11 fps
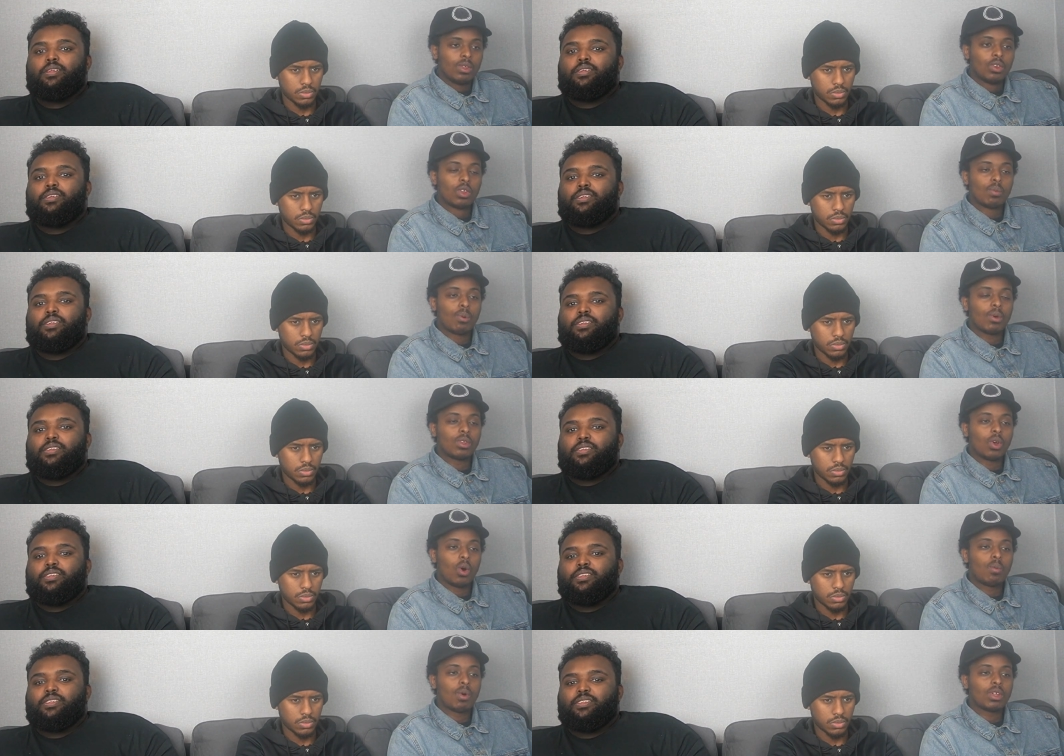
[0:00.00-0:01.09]
Speaker 1: Do you know the the
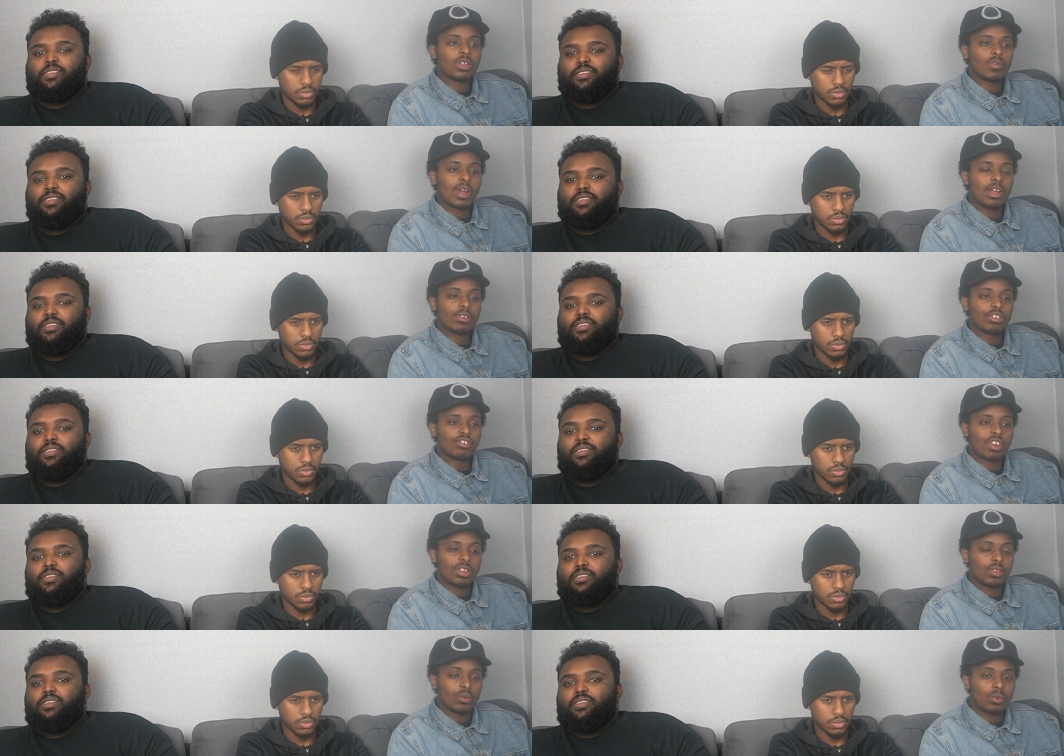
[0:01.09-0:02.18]
whole point of what Eren is trying
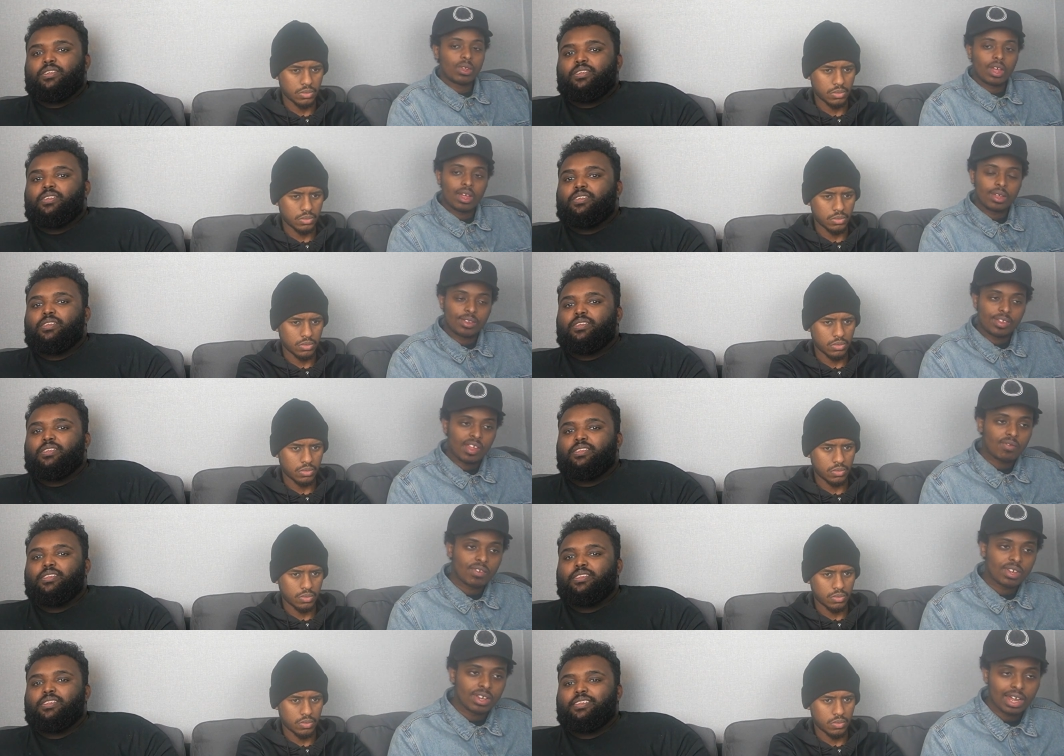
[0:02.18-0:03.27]
to do, uh,
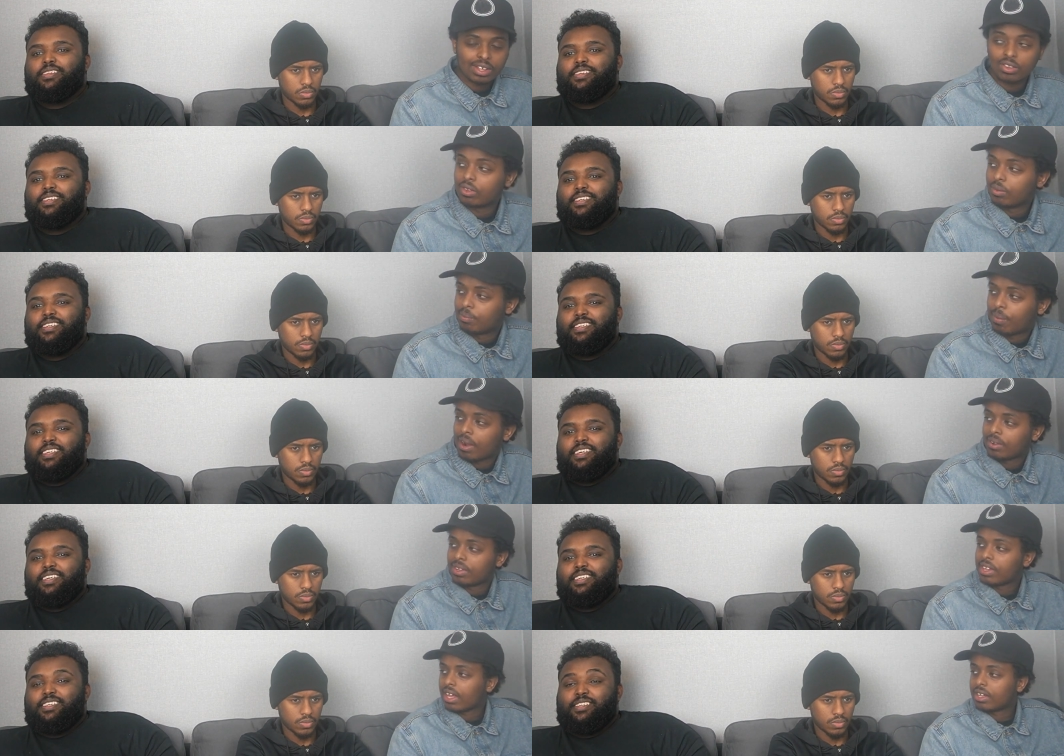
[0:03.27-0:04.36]
saving like
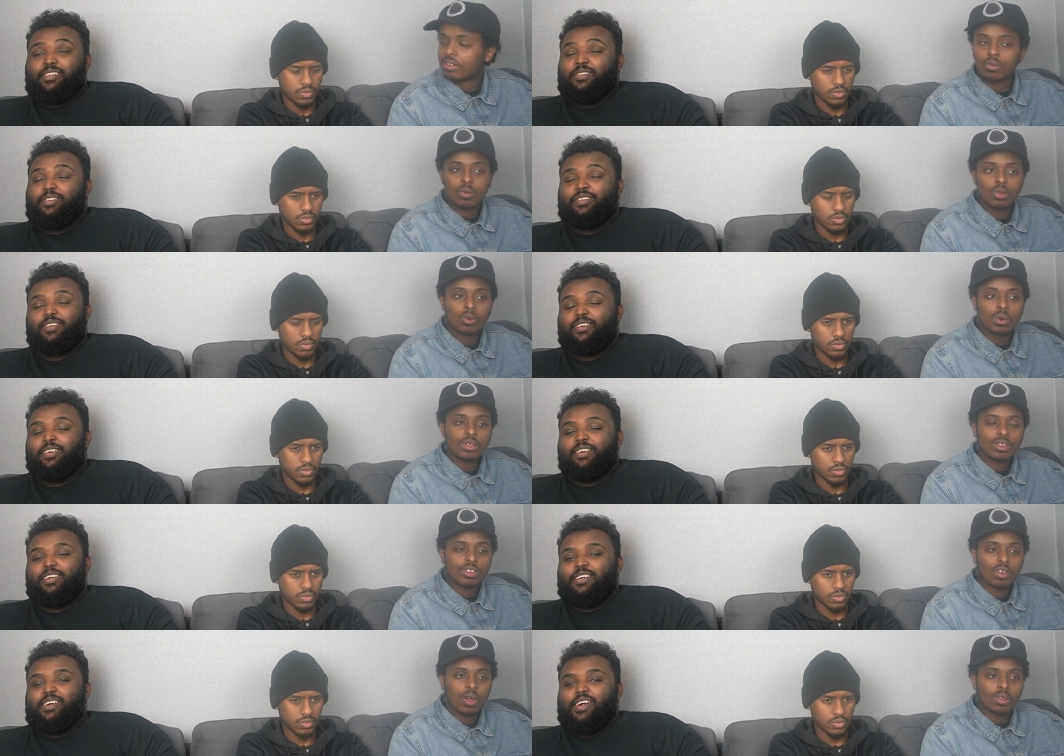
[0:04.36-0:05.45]
Paradis Island. You know when this
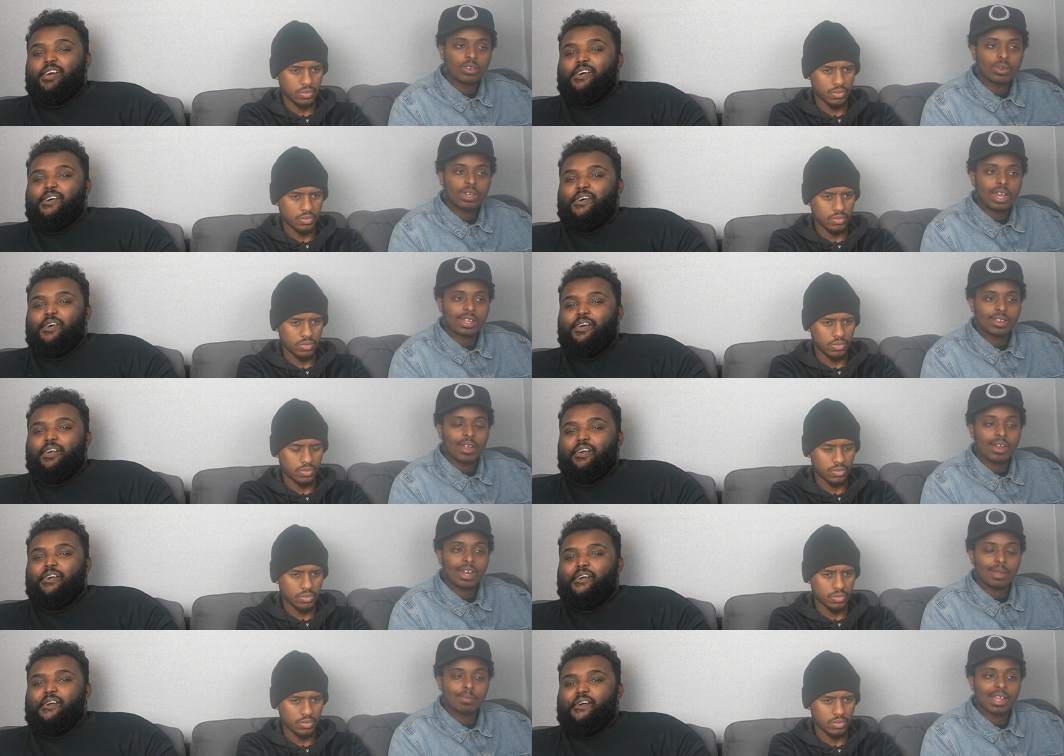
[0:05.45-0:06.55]
is all done, like they're
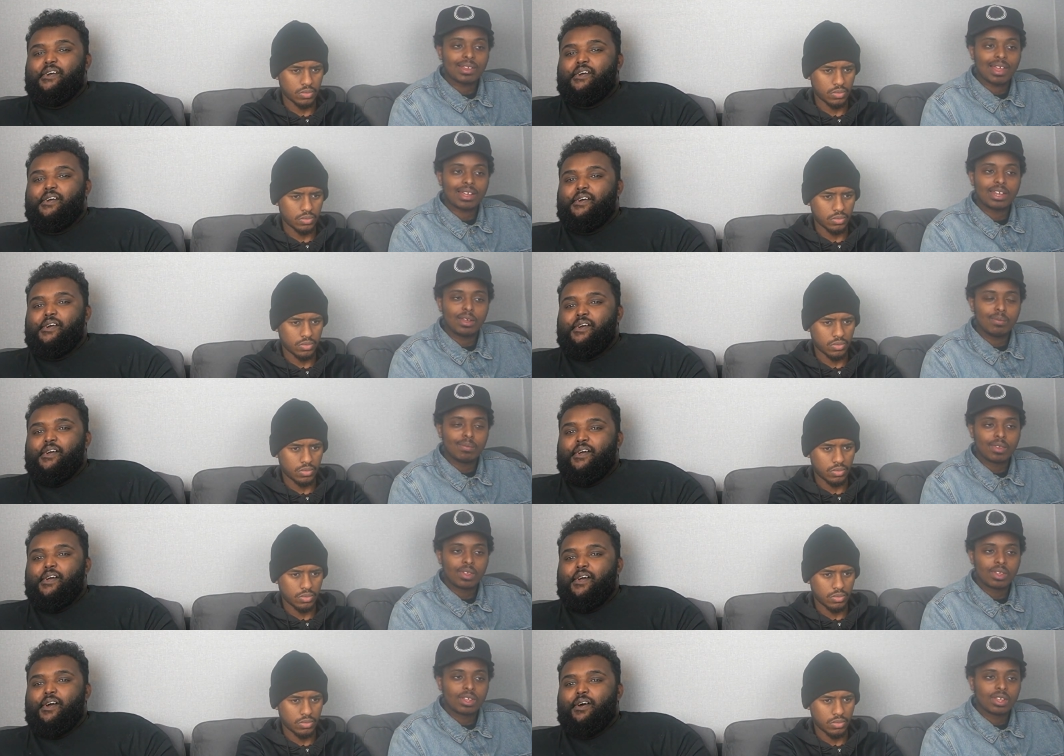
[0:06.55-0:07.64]
gonna be attacking him.